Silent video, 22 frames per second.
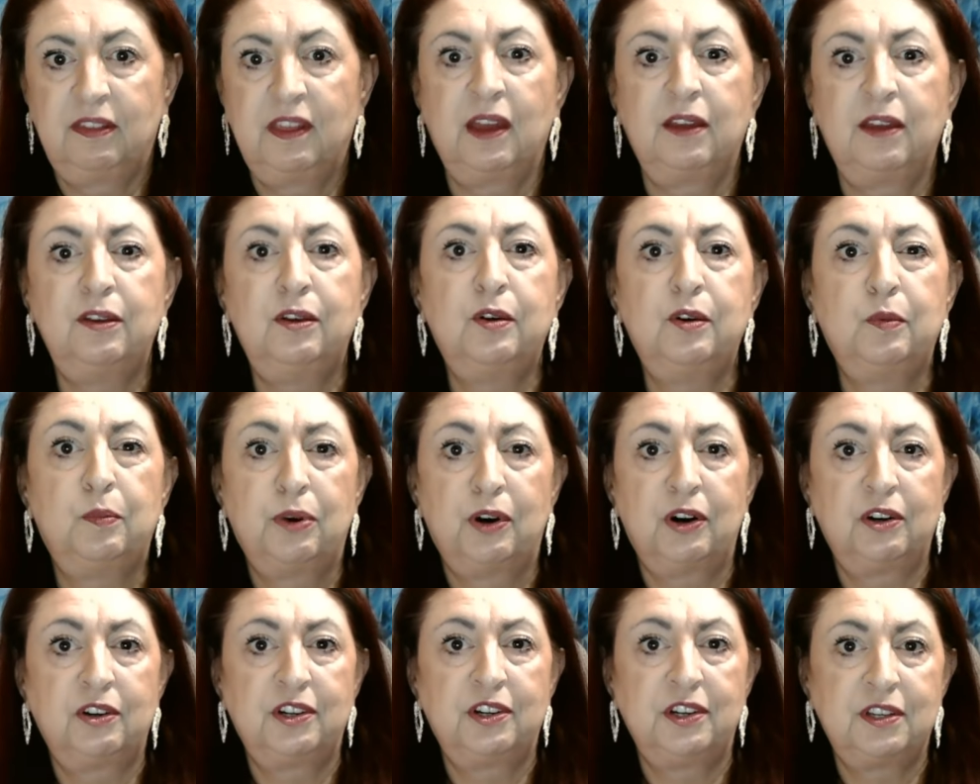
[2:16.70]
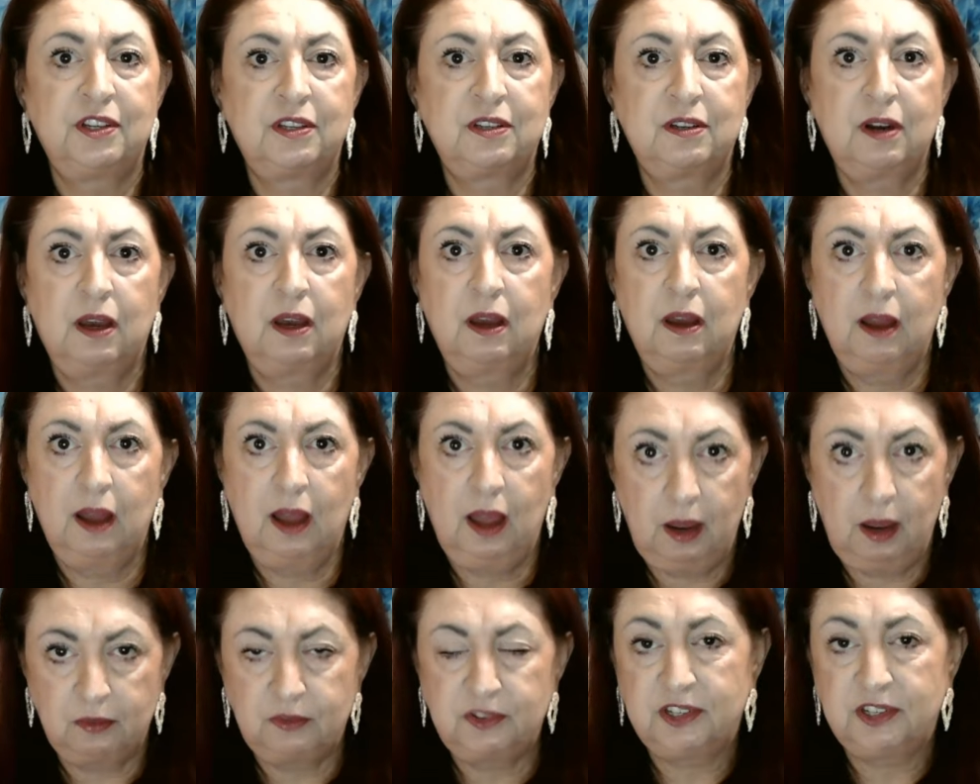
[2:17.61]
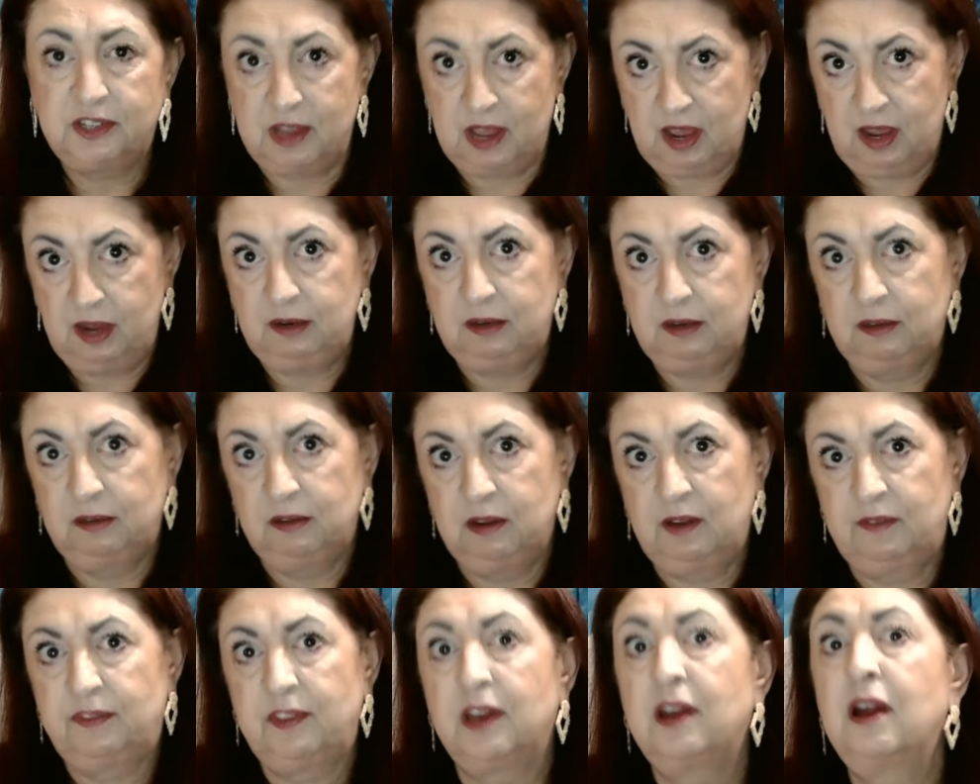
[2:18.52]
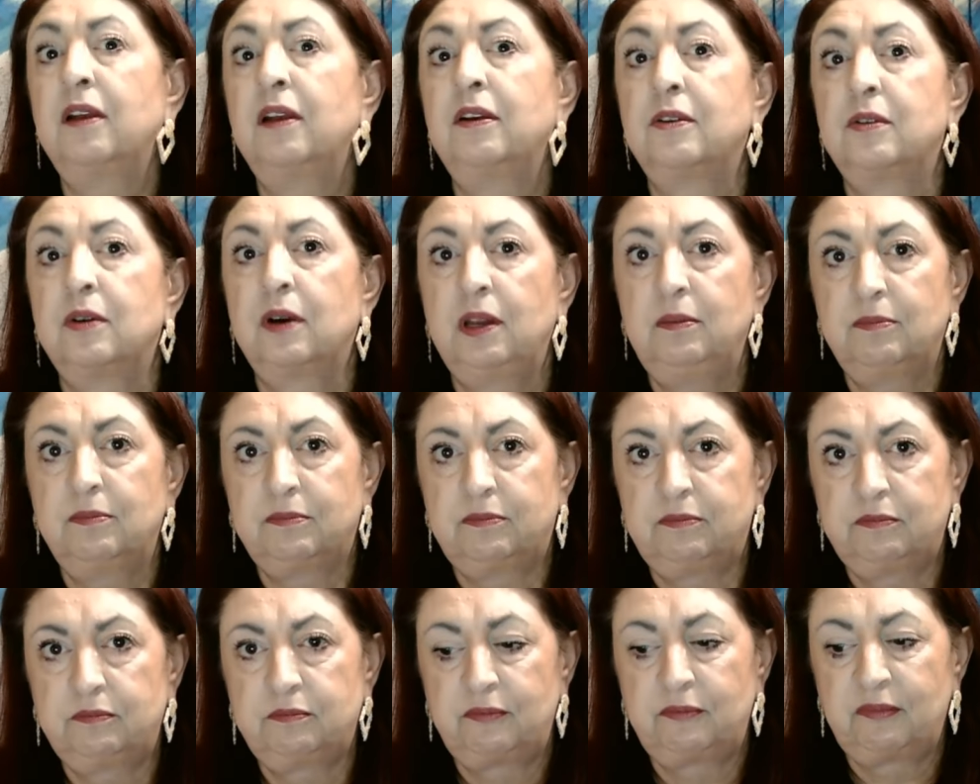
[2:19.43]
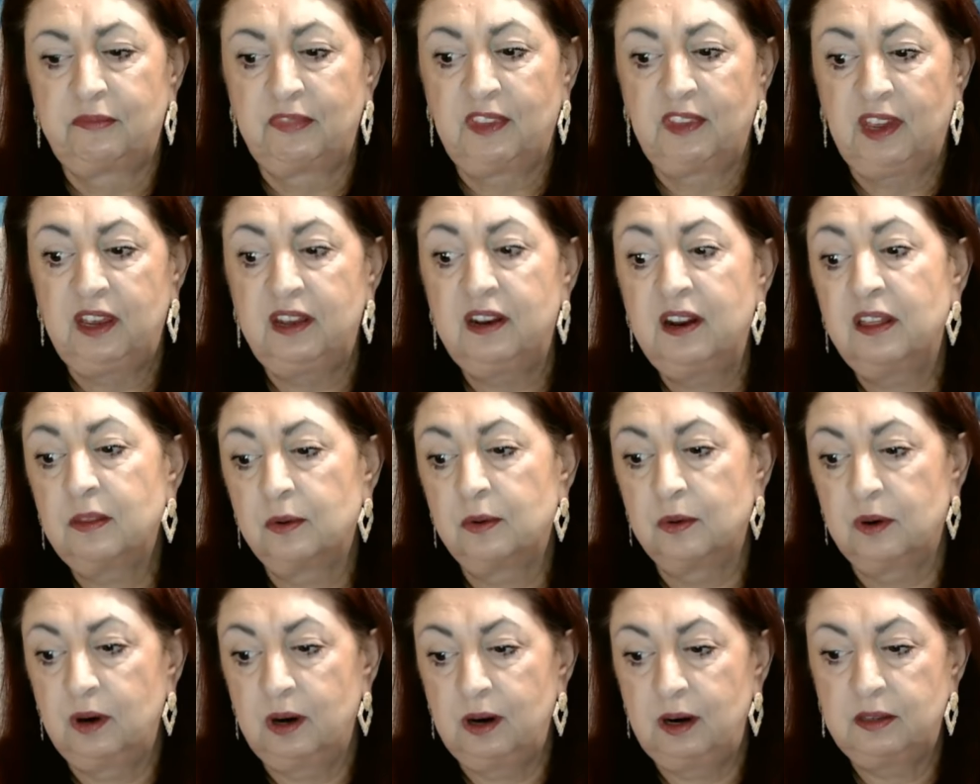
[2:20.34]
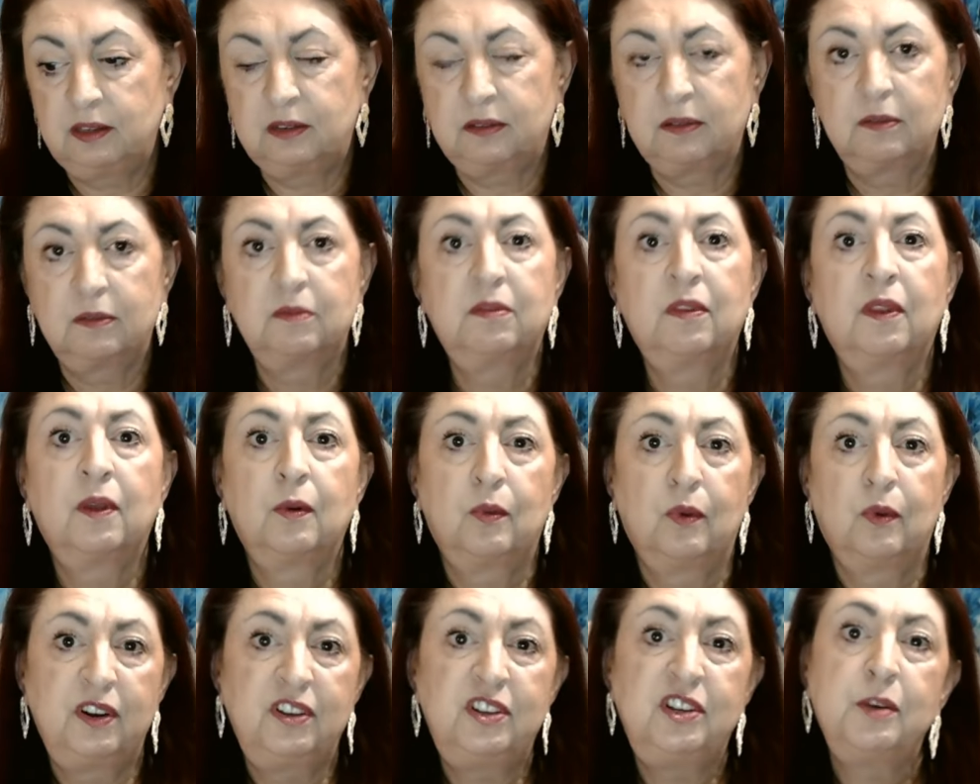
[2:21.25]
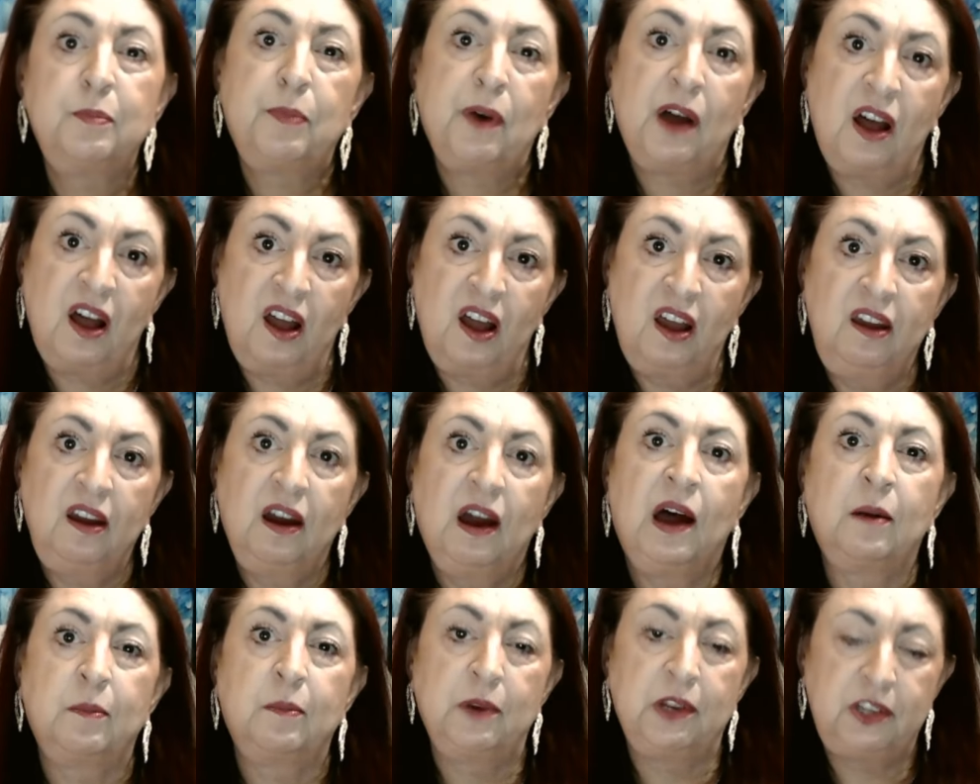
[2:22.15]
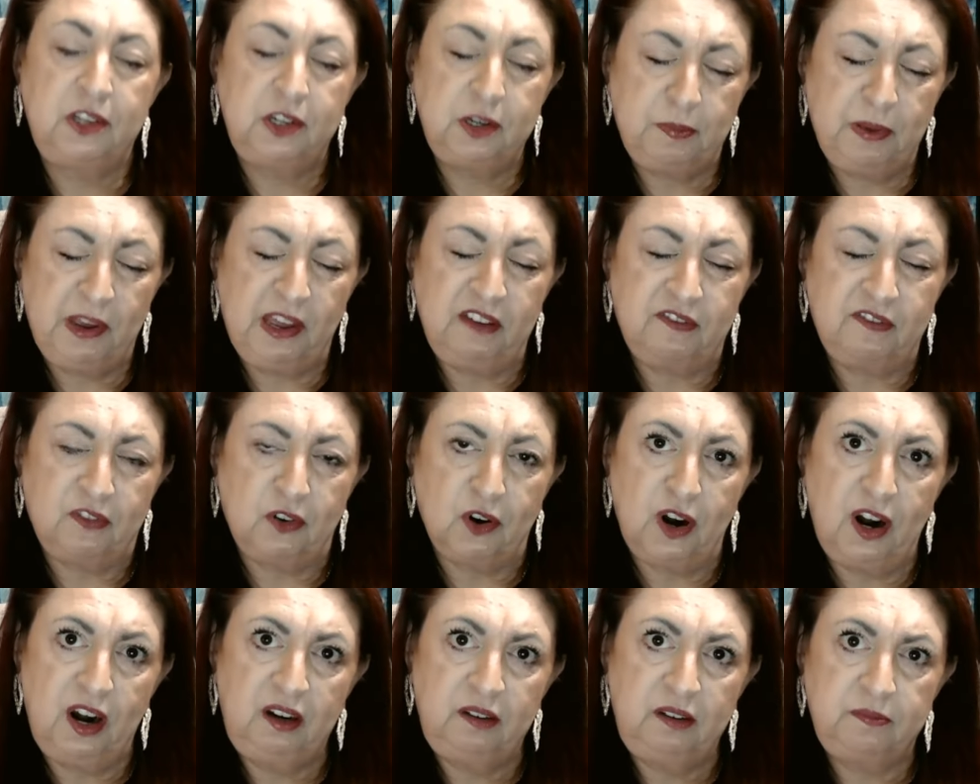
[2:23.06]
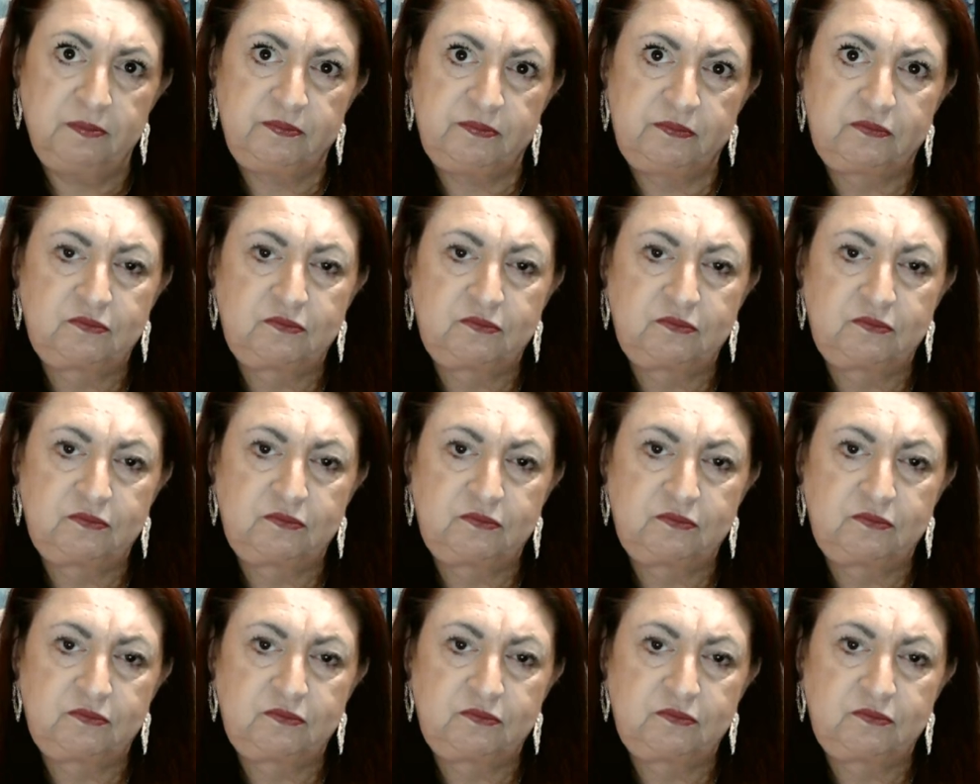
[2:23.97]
that you purchased outside of the country? In other words, what you buy, how much you pay for it.